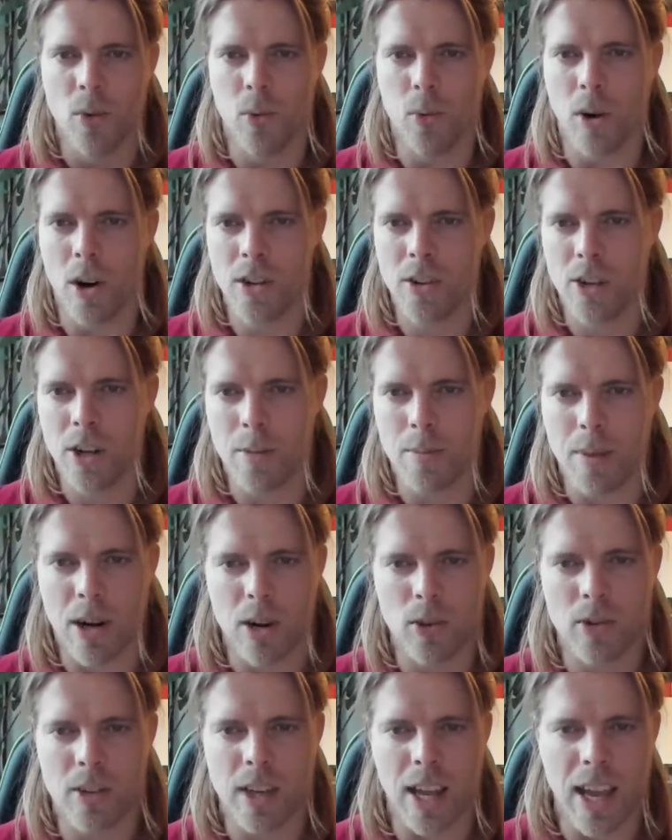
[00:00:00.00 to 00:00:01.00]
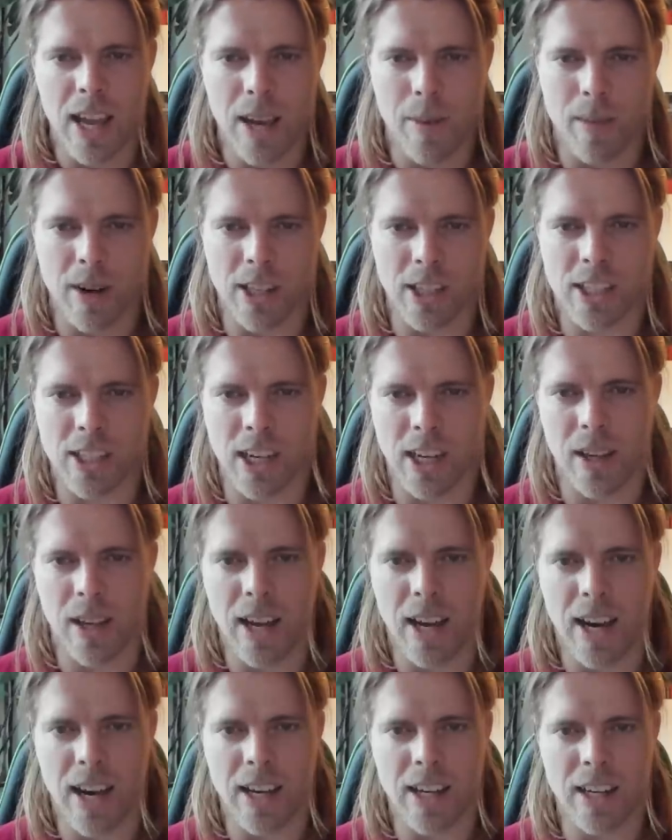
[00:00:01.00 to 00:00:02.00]
wander about aimlessly
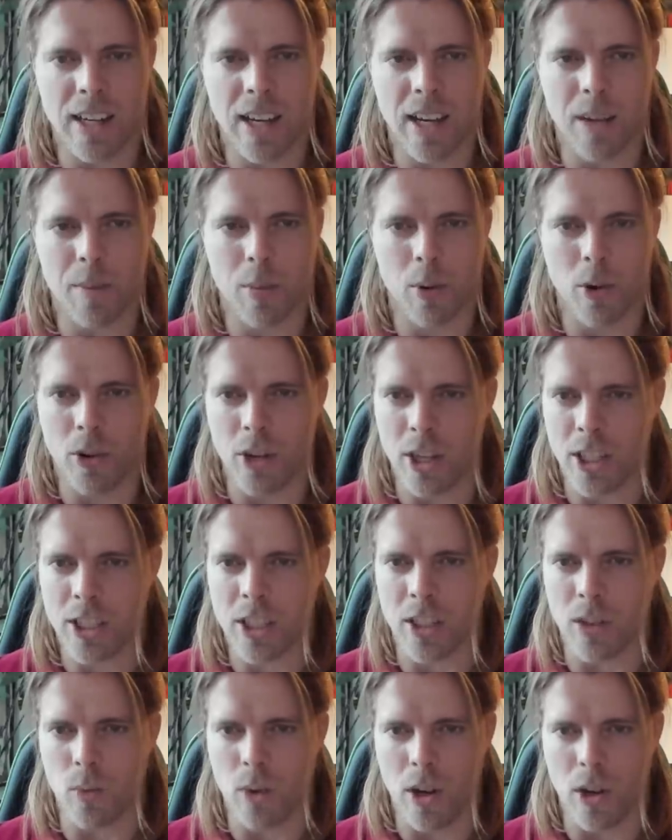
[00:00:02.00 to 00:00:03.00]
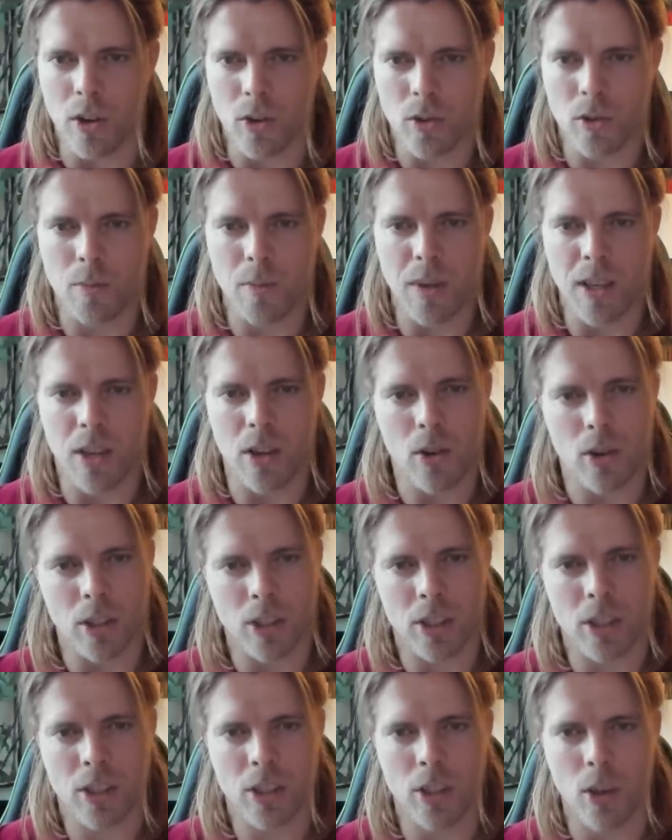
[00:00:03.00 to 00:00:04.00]
and uh, progression will not be
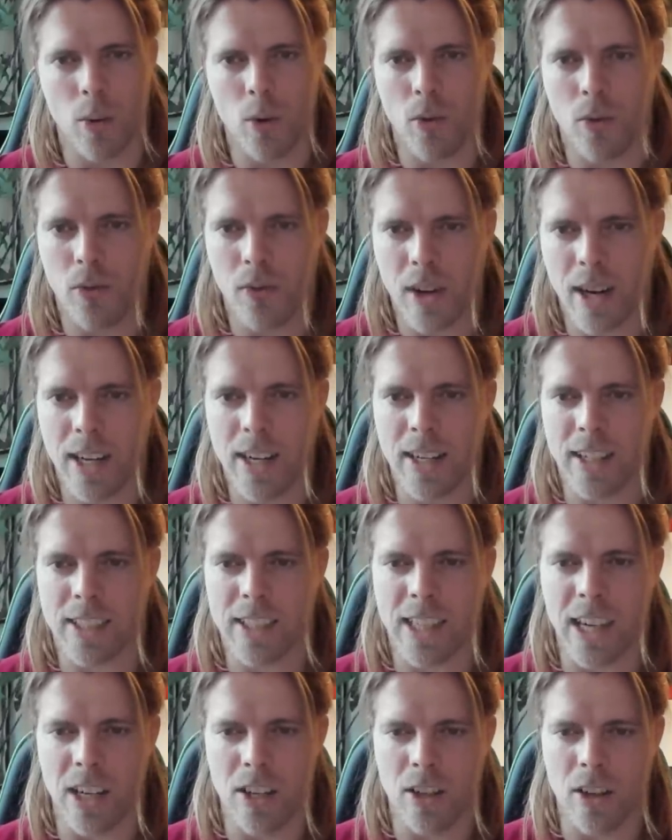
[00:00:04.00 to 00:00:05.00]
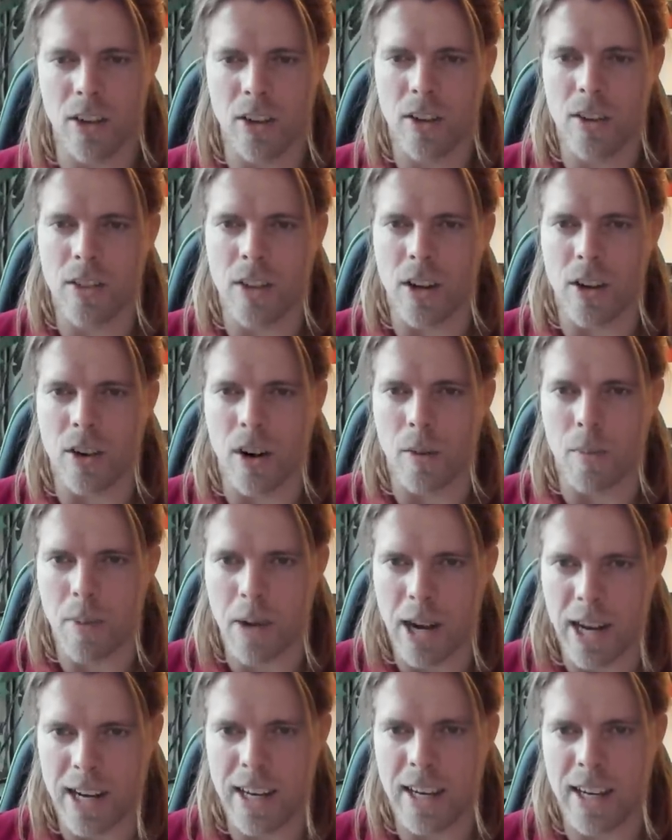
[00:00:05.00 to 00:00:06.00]
yours. So find a schedule. There are
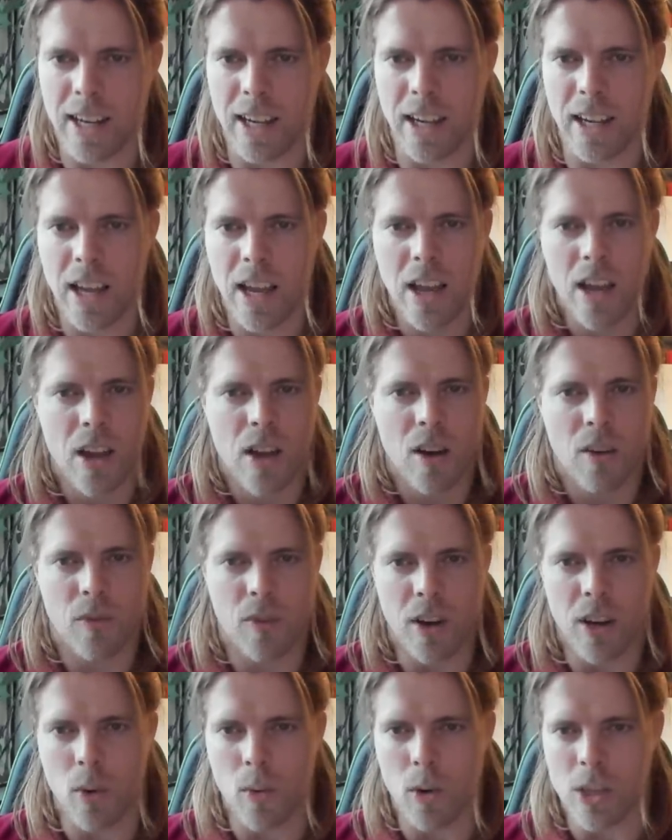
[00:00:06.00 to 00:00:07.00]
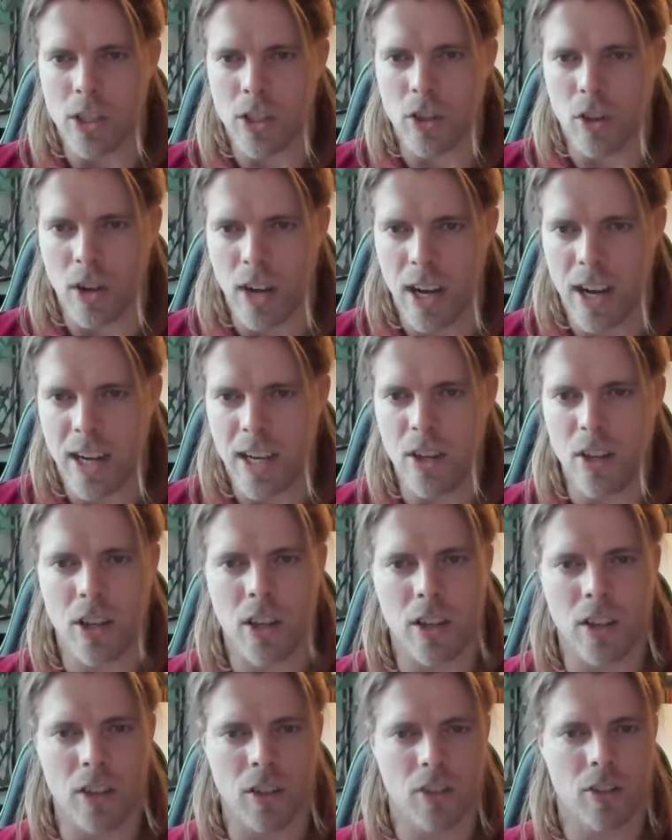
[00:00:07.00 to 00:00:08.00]
plenty free ones online. You
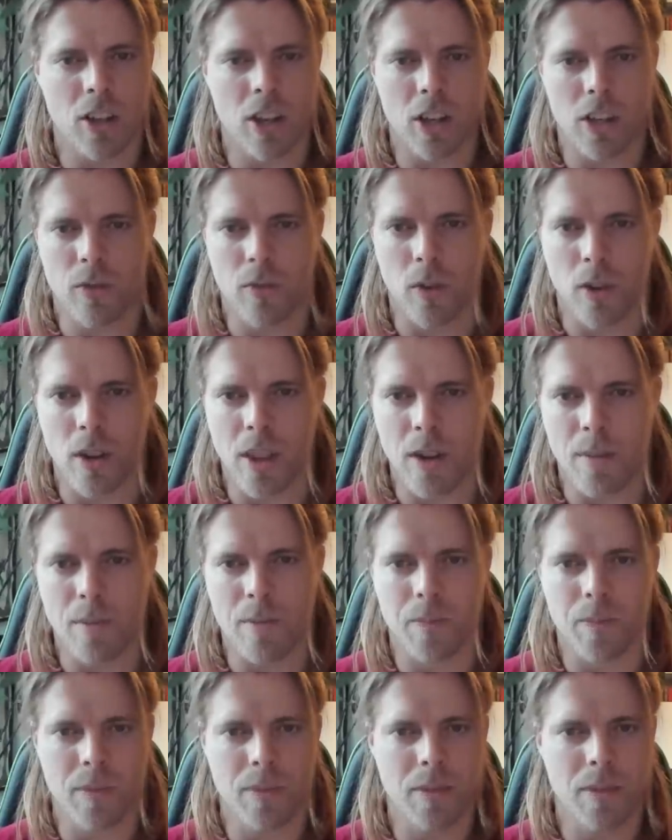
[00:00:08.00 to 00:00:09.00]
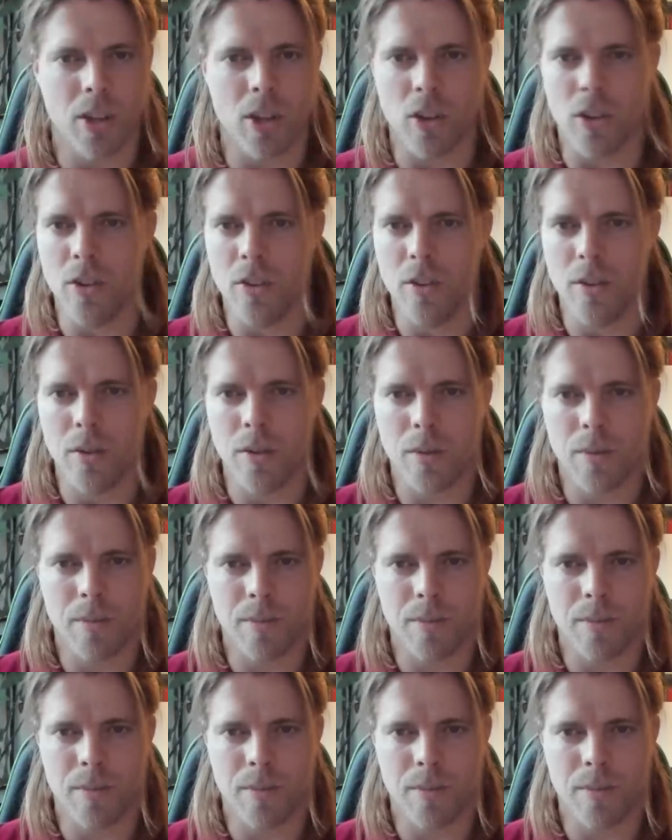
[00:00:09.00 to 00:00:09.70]
can use search for them. Good